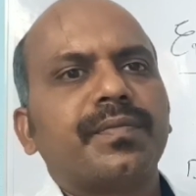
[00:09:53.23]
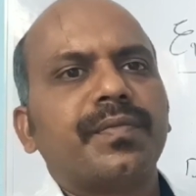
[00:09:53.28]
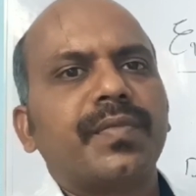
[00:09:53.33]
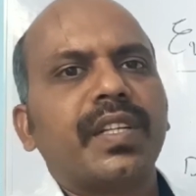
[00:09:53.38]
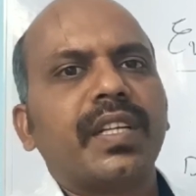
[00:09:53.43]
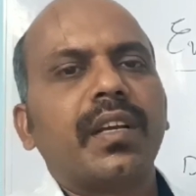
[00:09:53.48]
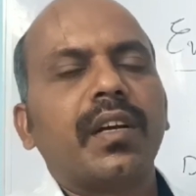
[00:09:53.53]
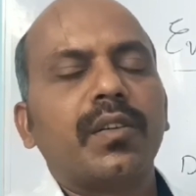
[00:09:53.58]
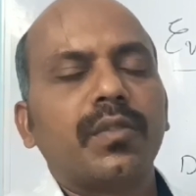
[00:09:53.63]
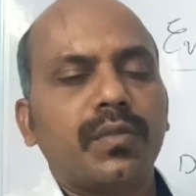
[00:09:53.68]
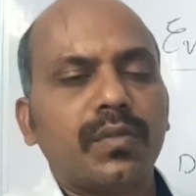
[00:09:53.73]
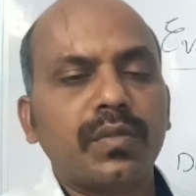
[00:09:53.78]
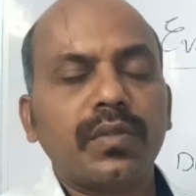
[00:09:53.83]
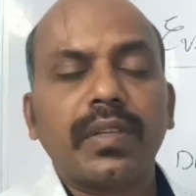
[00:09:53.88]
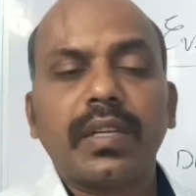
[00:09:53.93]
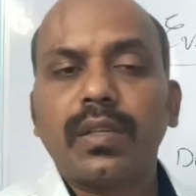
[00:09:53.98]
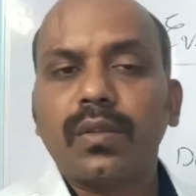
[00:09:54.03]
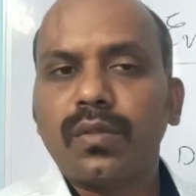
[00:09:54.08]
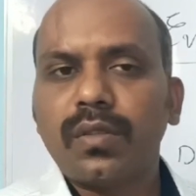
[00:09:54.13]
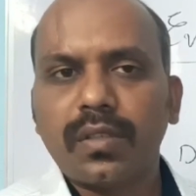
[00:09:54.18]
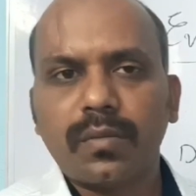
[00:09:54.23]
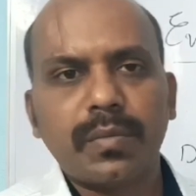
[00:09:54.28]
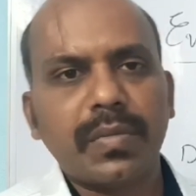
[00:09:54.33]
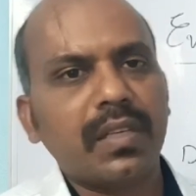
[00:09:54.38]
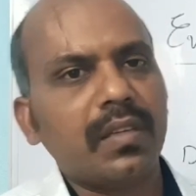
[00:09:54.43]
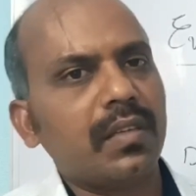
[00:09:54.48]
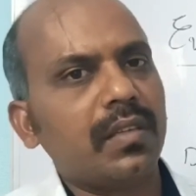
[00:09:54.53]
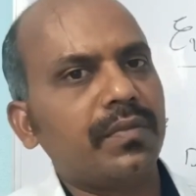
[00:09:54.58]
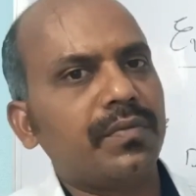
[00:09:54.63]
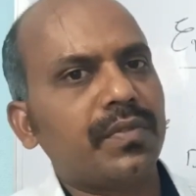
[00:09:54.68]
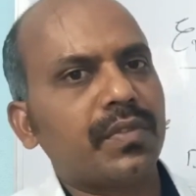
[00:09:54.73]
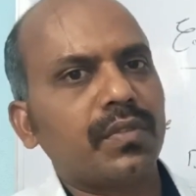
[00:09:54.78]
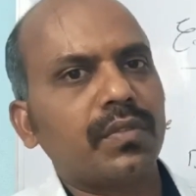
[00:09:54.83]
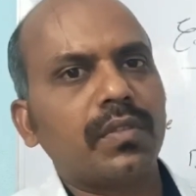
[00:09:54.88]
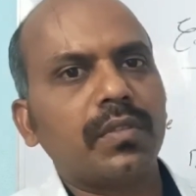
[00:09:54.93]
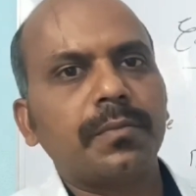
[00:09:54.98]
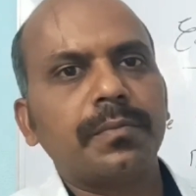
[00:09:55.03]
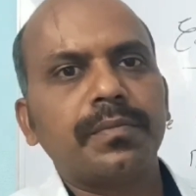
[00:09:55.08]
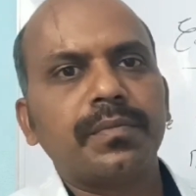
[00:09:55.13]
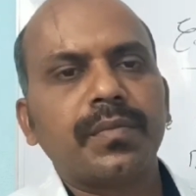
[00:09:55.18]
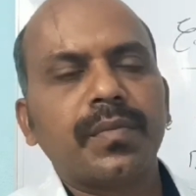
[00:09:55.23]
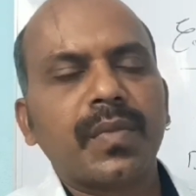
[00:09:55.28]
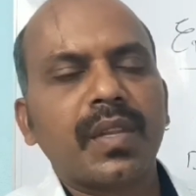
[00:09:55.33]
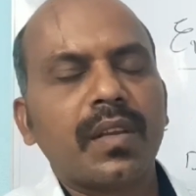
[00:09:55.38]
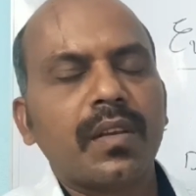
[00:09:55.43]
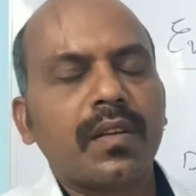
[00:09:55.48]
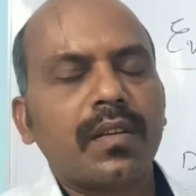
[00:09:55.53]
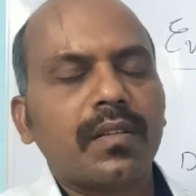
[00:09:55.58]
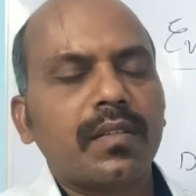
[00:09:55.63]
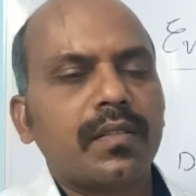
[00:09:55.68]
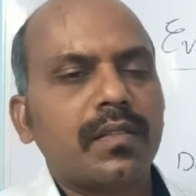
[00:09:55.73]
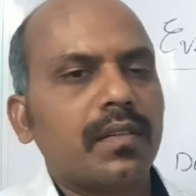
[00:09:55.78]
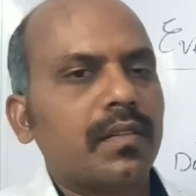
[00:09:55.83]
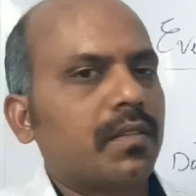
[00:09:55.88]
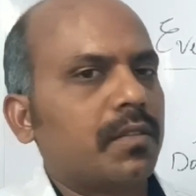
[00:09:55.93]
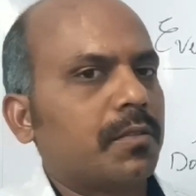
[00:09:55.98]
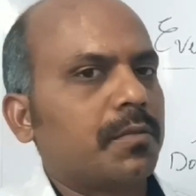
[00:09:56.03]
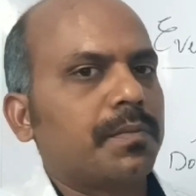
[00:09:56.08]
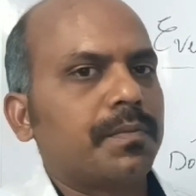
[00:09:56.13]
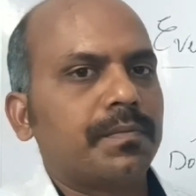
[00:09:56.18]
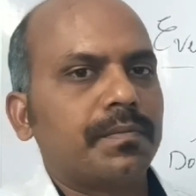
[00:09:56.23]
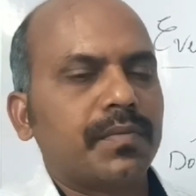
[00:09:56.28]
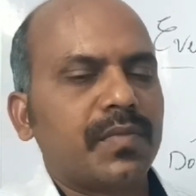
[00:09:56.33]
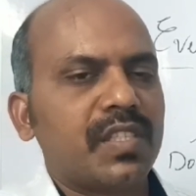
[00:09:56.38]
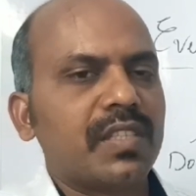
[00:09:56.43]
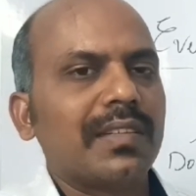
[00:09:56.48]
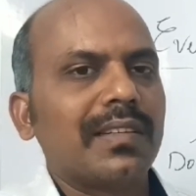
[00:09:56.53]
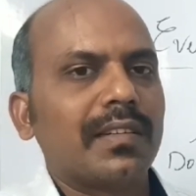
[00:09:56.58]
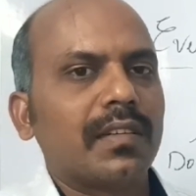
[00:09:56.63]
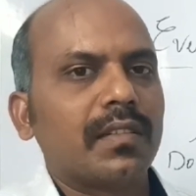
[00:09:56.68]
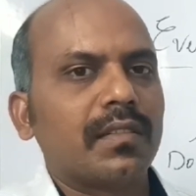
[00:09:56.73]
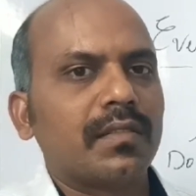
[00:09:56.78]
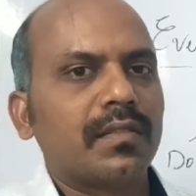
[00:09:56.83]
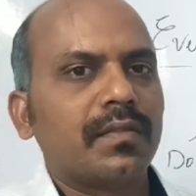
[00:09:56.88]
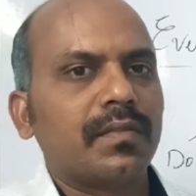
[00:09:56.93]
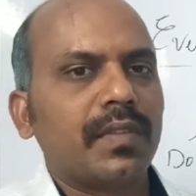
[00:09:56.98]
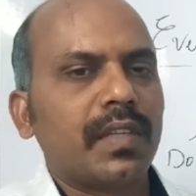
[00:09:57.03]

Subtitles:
We have to give that belief to the children.